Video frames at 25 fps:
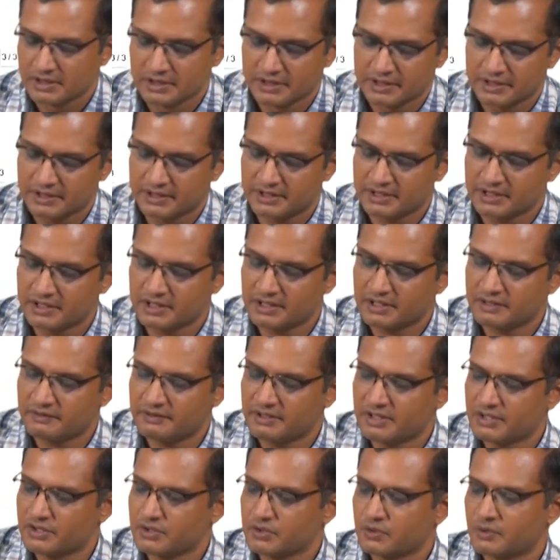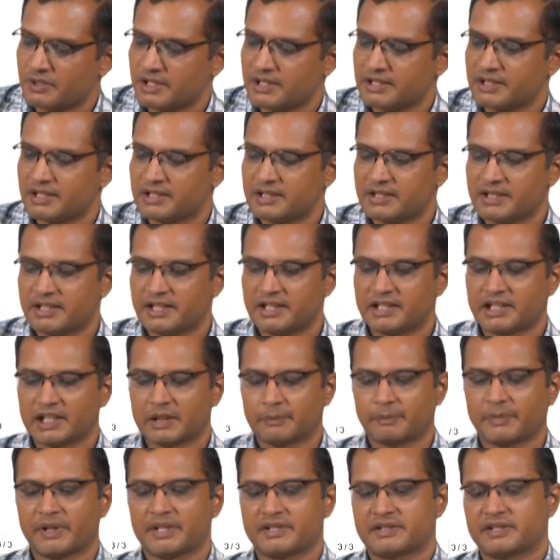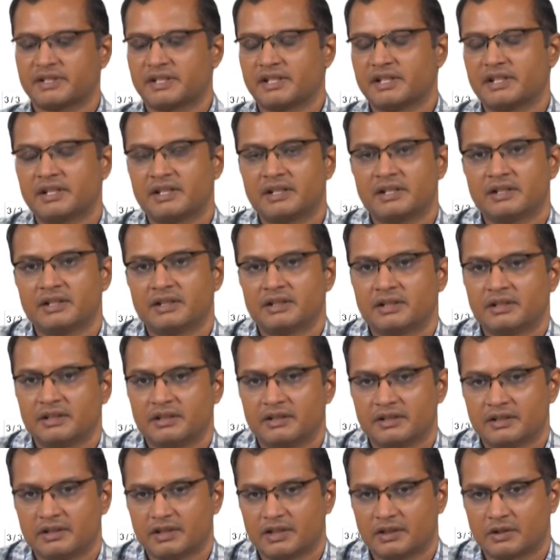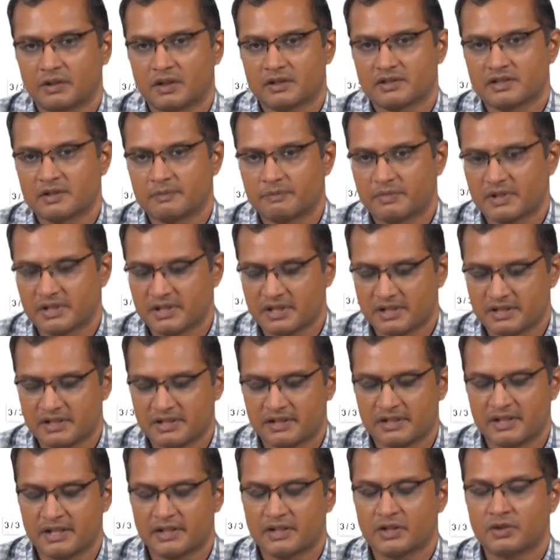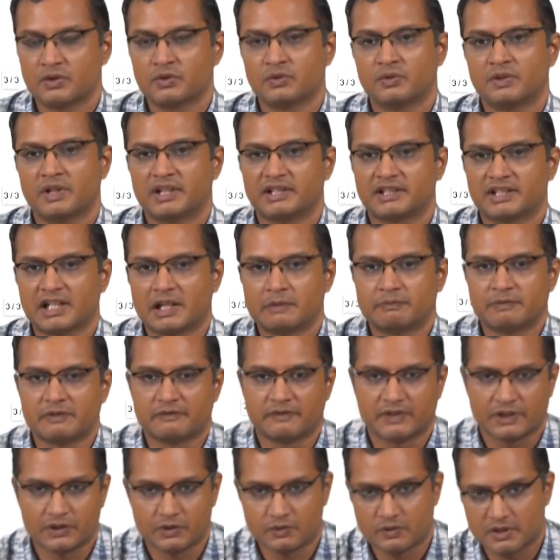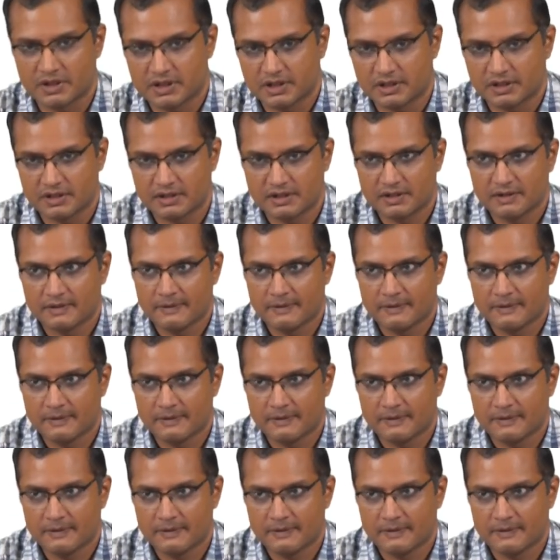Here we are showing that the heat capacity at constant pressure is related to enthalpy fluctuations.